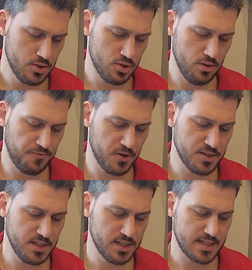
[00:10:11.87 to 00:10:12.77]
So the first
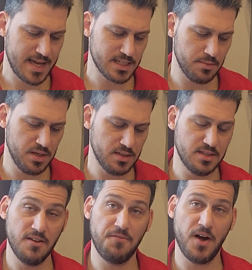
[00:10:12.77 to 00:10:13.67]
thing it's asking me is
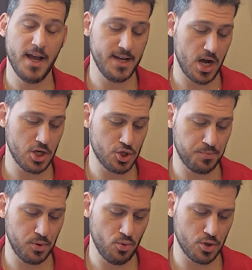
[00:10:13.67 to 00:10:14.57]
define
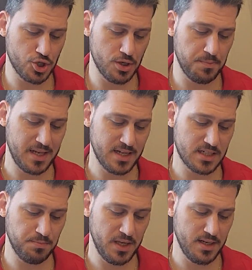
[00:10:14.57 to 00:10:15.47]
entrepreneurship and
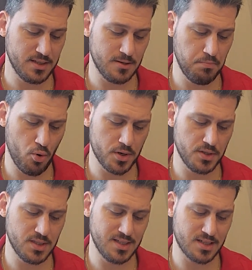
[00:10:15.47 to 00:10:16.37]
explain its
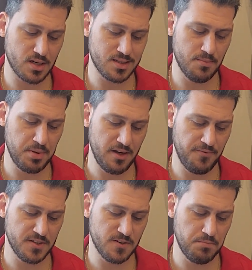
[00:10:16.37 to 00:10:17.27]
importance, discuss the
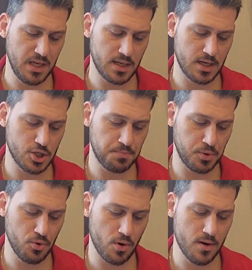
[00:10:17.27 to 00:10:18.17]
benefits of being an
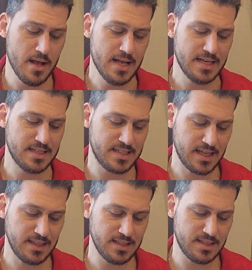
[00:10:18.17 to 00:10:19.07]
entrepreneur,
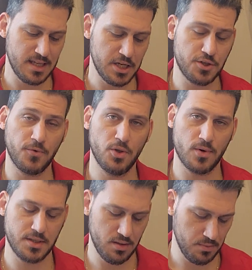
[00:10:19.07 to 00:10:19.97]
set the stage for the
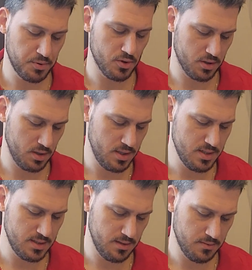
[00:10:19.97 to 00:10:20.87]
rest of the book.
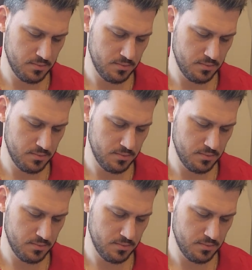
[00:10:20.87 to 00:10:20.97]
Easy.